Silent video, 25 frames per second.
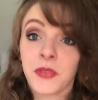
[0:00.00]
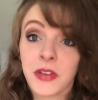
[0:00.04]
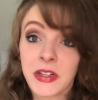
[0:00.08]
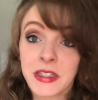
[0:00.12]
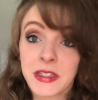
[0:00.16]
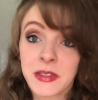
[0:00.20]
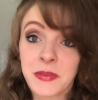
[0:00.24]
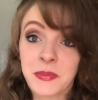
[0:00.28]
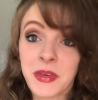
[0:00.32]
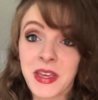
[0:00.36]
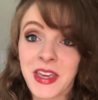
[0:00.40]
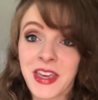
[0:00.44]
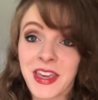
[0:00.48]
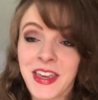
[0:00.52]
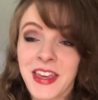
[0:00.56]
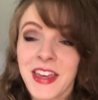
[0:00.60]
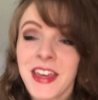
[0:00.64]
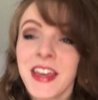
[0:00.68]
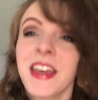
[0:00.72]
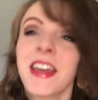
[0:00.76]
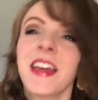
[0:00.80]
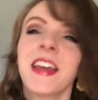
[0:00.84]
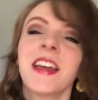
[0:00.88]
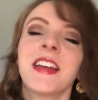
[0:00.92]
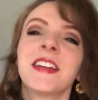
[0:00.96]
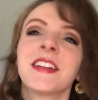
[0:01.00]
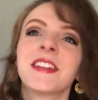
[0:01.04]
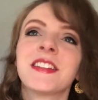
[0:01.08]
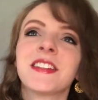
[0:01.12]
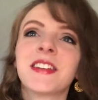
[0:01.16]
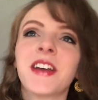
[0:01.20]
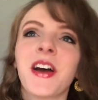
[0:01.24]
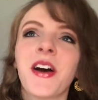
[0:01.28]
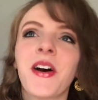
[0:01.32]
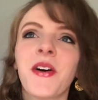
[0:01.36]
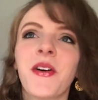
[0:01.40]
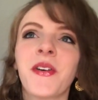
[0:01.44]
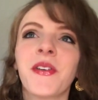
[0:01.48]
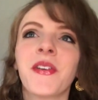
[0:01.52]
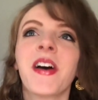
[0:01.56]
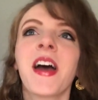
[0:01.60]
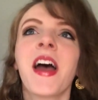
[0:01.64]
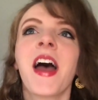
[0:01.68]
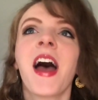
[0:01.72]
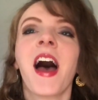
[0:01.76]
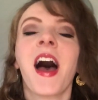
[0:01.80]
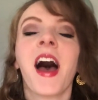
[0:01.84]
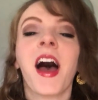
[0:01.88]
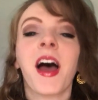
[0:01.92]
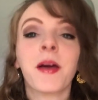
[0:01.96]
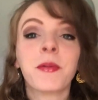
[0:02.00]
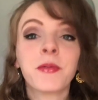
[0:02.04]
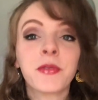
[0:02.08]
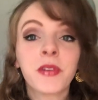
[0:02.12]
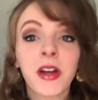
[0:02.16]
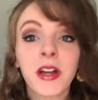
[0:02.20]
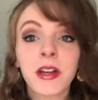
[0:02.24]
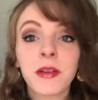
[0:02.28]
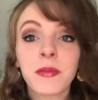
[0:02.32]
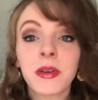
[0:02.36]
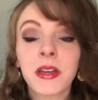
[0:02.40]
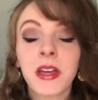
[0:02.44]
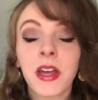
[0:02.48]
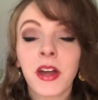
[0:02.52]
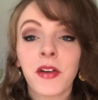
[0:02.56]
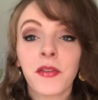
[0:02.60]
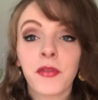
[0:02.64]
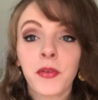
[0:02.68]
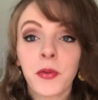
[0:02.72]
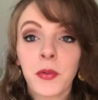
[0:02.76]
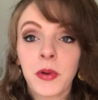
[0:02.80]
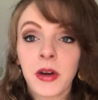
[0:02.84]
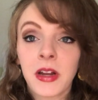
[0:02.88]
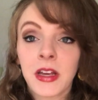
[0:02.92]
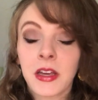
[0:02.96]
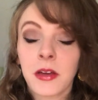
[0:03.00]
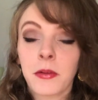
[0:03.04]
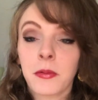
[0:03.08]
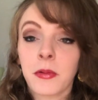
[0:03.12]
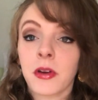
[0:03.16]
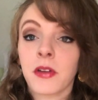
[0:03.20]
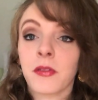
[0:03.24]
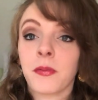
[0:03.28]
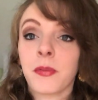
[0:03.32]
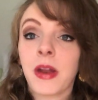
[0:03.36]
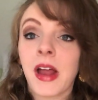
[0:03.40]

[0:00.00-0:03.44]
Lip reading: fits me. So I'm trying to be careful what I get rid of,